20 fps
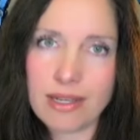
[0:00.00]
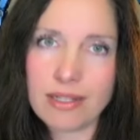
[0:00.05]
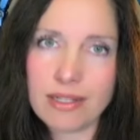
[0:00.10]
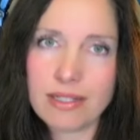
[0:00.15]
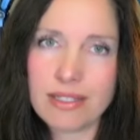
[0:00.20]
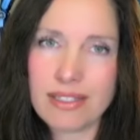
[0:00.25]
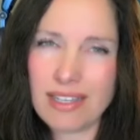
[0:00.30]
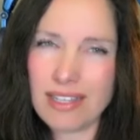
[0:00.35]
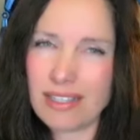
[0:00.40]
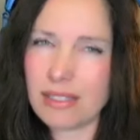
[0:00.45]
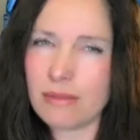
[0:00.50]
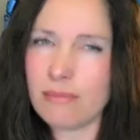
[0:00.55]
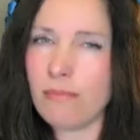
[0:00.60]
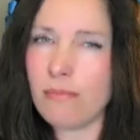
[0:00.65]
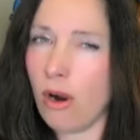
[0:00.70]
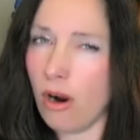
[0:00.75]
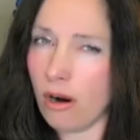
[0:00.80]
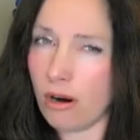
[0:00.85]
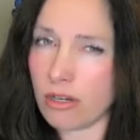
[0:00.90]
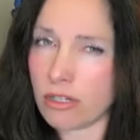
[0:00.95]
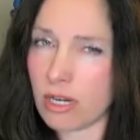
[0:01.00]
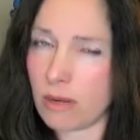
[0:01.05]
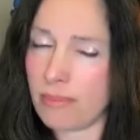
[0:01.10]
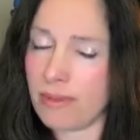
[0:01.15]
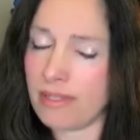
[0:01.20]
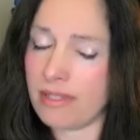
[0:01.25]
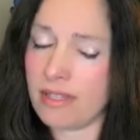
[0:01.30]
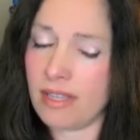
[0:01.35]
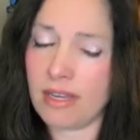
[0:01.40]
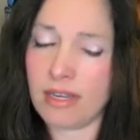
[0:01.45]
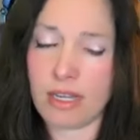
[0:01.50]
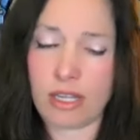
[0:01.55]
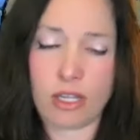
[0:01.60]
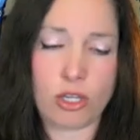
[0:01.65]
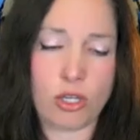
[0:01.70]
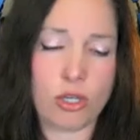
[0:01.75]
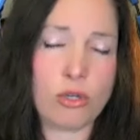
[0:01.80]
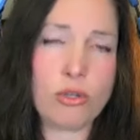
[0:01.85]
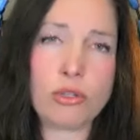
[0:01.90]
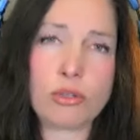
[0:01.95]
Since March, I've been seeing a
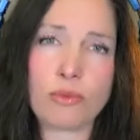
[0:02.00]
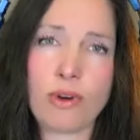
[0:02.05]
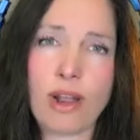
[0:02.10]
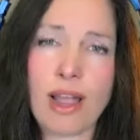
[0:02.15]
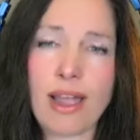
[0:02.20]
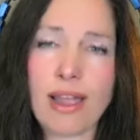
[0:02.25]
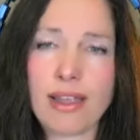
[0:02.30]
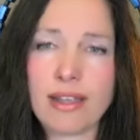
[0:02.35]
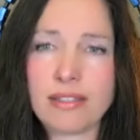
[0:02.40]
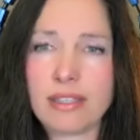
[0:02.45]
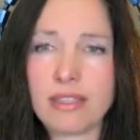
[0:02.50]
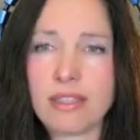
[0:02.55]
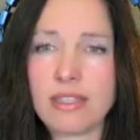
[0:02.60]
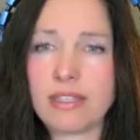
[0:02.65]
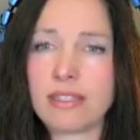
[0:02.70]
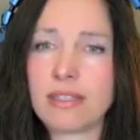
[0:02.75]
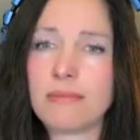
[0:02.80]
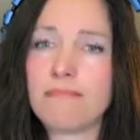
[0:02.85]
huge rise in this